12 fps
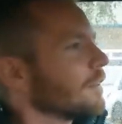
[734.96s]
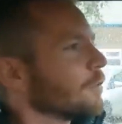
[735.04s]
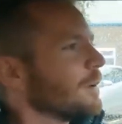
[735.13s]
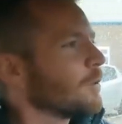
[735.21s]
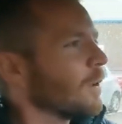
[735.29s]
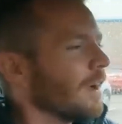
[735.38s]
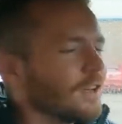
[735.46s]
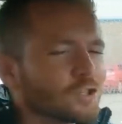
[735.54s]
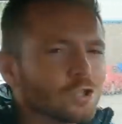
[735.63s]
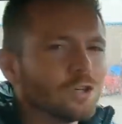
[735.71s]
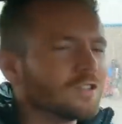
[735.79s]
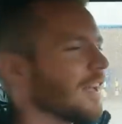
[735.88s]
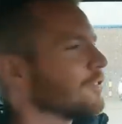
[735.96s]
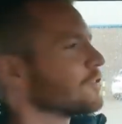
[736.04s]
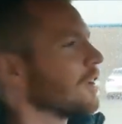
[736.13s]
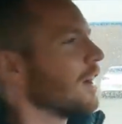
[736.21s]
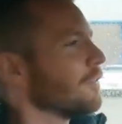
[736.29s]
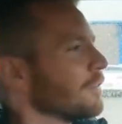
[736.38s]
think this will be quite a short
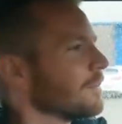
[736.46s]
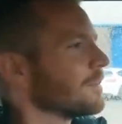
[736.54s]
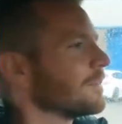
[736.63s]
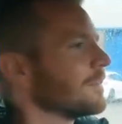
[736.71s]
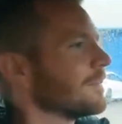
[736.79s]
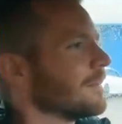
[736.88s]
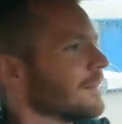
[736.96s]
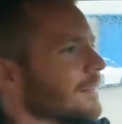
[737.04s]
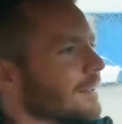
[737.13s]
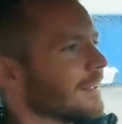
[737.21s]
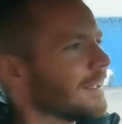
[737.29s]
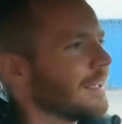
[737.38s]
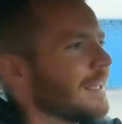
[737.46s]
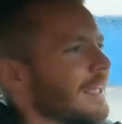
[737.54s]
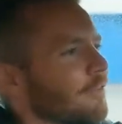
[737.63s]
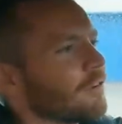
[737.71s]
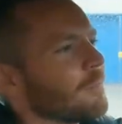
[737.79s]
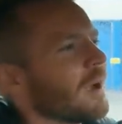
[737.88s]
test drive.
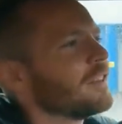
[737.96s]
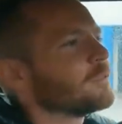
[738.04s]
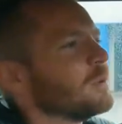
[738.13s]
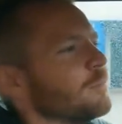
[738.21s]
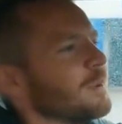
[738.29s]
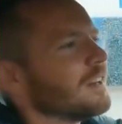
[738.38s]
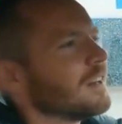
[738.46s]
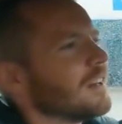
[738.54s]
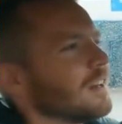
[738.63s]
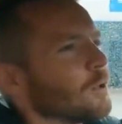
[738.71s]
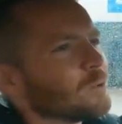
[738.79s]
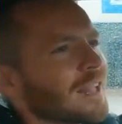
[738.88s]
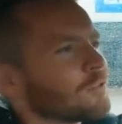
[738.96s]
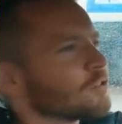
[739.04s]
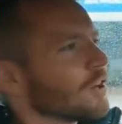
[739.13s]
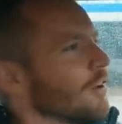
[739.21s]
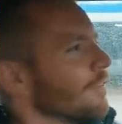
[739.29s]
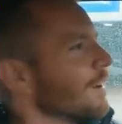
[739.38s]
It reminds me of being in an old
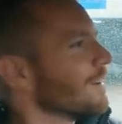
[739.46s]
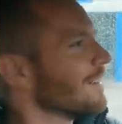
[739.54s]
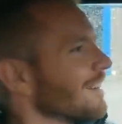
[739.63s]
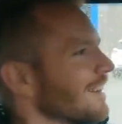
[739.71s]
Land Rover.